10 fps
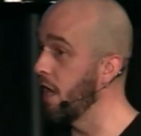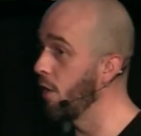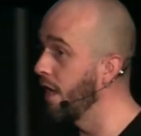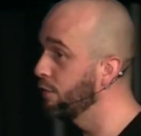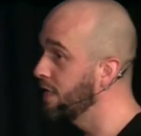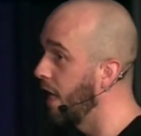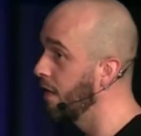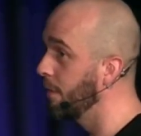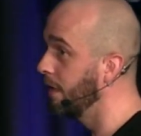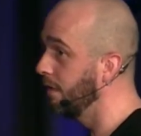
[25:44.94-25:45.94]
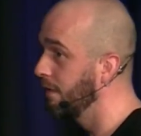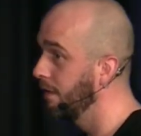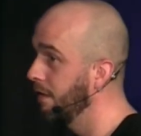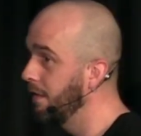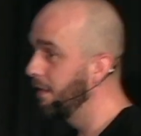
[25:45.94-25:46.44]
I don't have retirement.
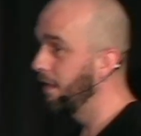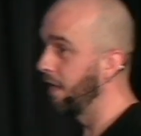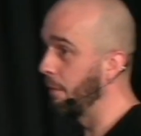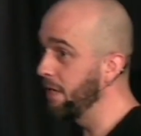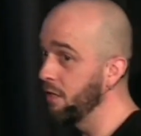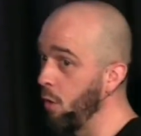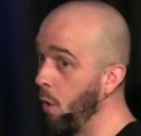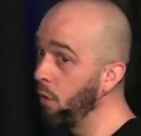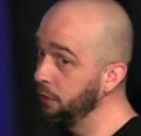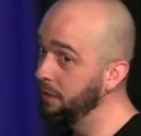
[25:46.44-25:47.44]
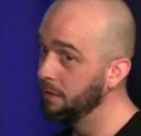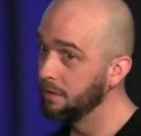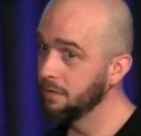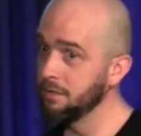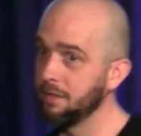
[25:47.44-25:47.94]
I'm getting old.
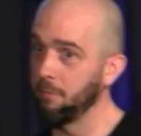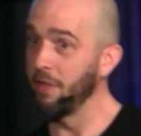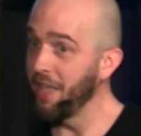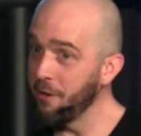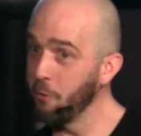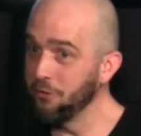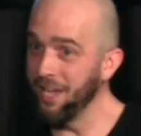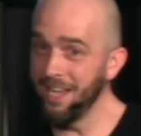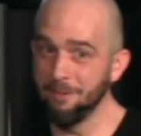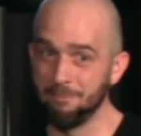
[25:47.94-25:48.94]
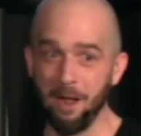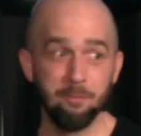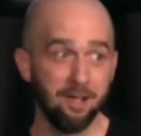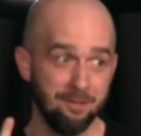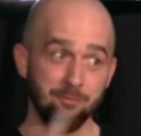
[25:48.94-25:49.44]
I'm not that old yet, but I'm
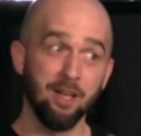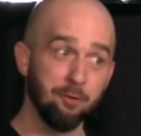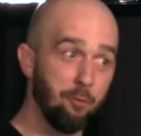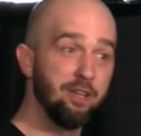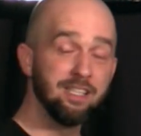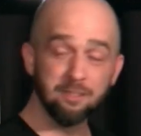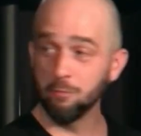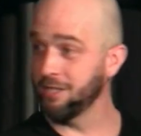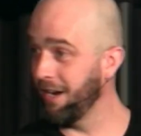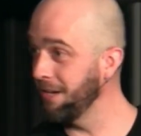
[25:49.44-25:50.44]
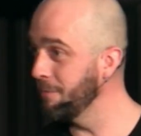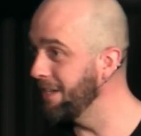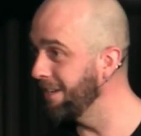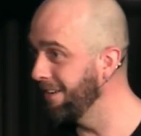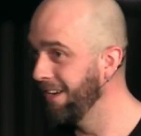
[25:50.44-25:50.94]
like, we need some retirement
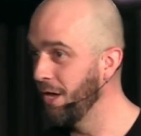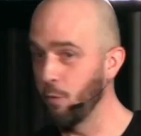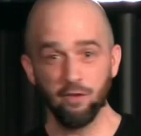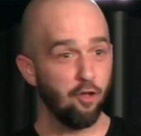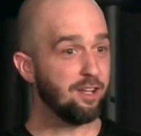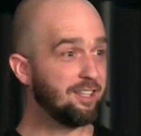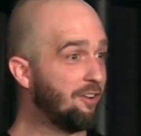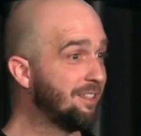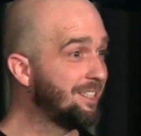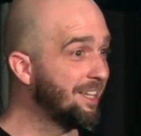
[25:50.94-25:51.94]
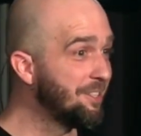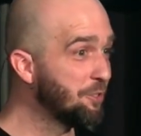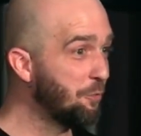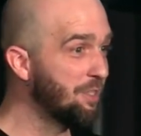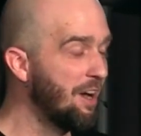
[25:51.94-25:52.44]
here. We've lost out on 10 years
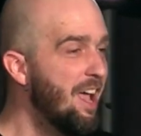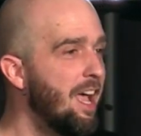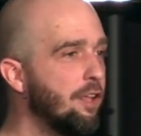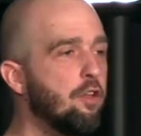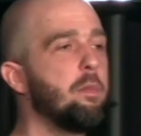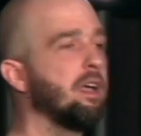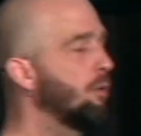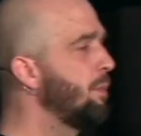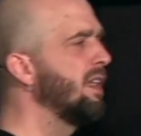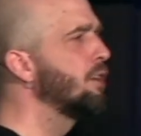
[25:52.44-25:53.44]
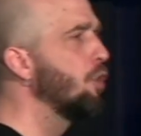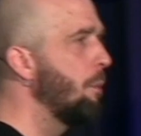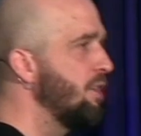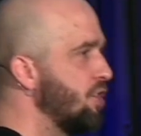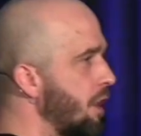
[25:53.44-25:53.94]
of retirement. And so Megan will be like,
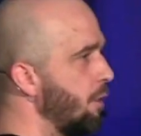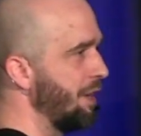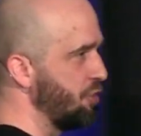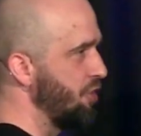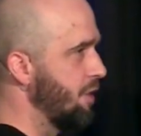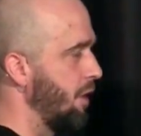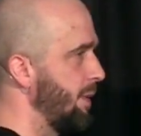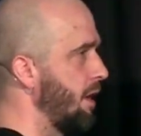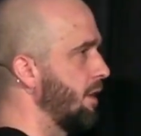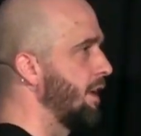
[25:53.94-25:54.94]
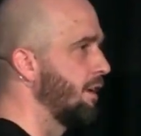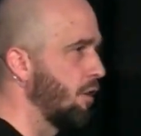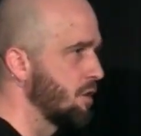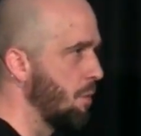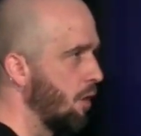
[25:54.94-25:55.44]
don't be shallow. Actually, she called me out on that at
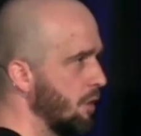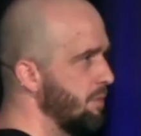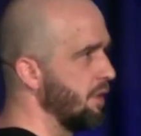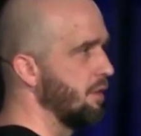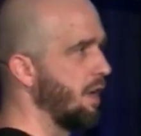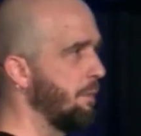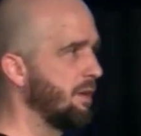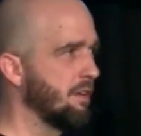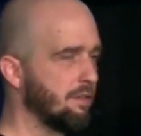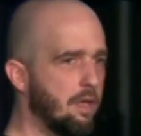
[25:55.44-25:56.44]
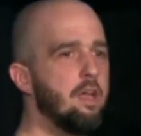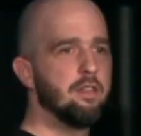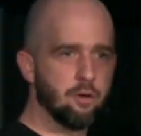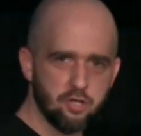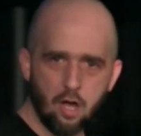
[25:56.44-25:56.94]
our small group the other night because
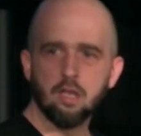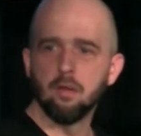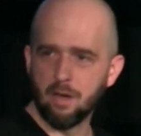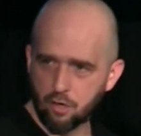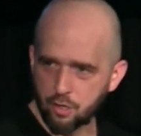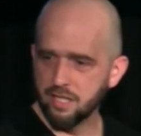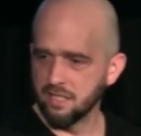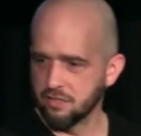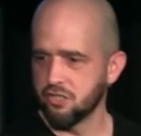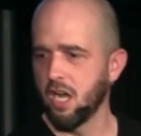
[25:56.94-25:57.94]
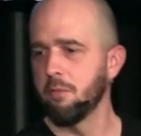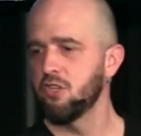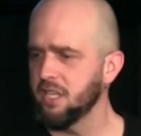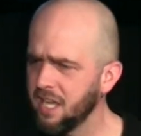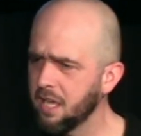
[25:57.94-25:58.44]
they were talking about her getting this job. And
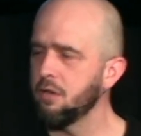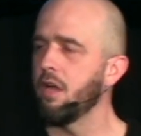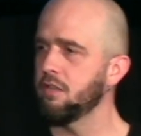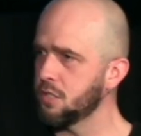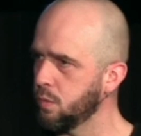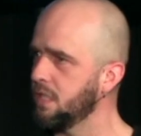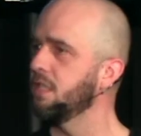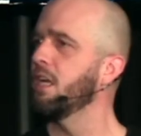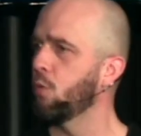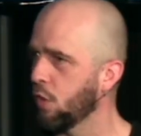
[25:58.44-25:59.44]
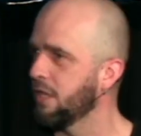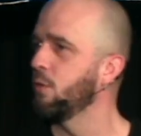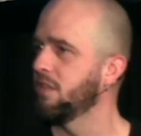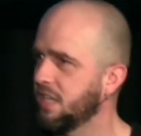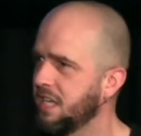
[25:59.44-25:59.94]
she's like, yeah, you know, I just really like working
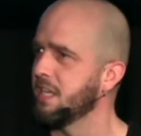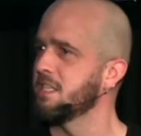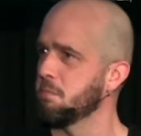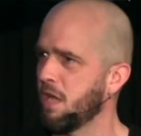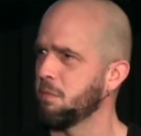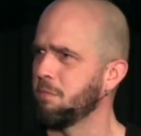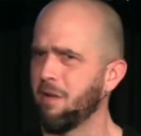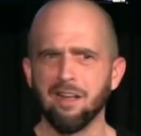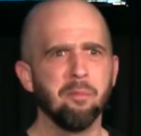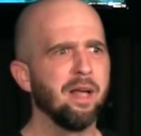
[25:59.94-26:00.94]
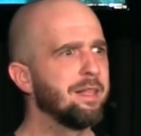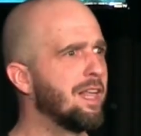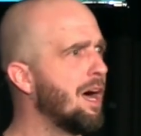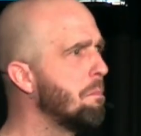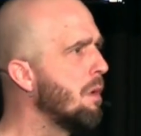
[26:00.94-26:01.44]
with the kids and blah, blah, blah. And I'm like,
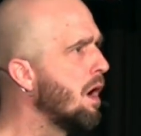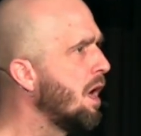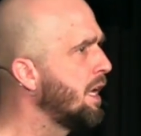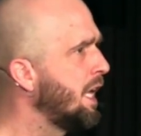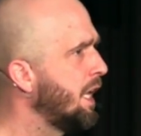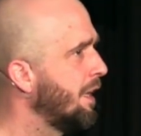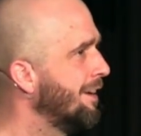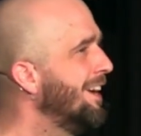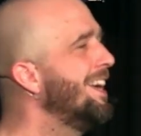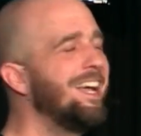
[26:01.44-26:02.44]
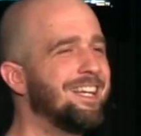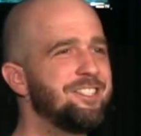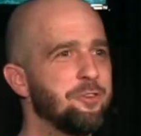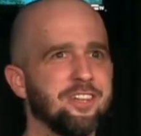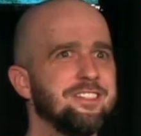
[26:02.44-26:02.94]
the money. And
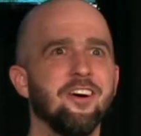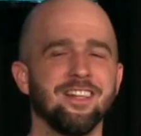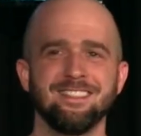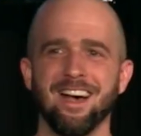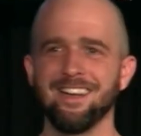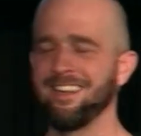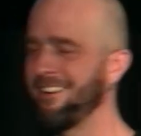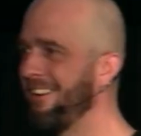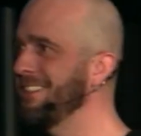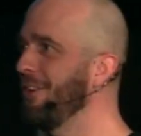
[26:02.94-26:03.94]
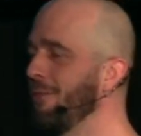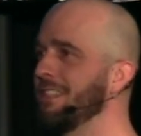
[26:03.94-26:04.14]
she was like, no, that's not it at all. I saw him